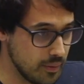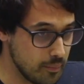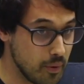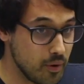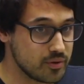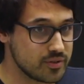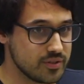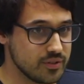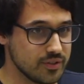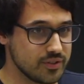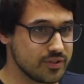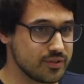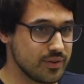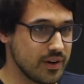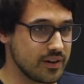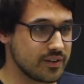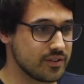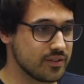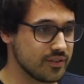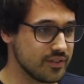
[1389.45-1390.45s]
emotional
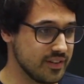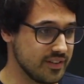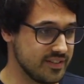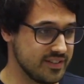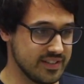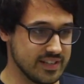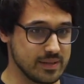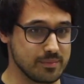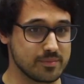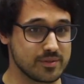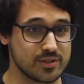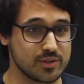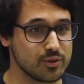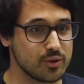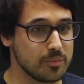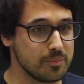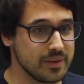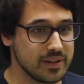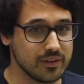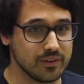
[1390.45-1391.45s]
structure that seems
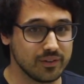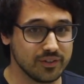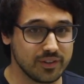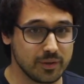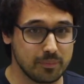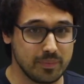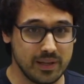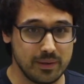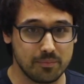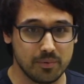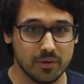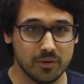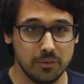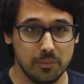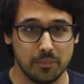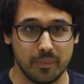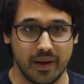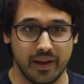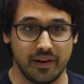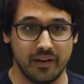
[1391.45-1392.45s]
to appeal to people,
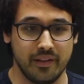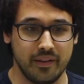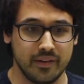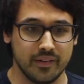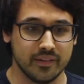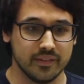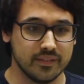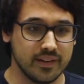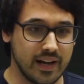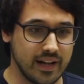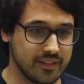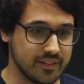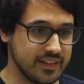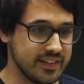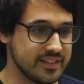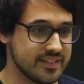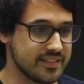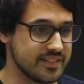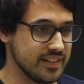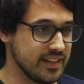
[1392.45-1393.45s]
but at
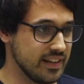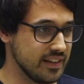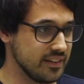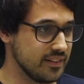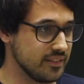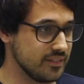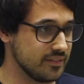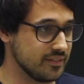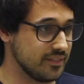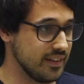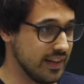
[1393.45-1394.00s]
least in,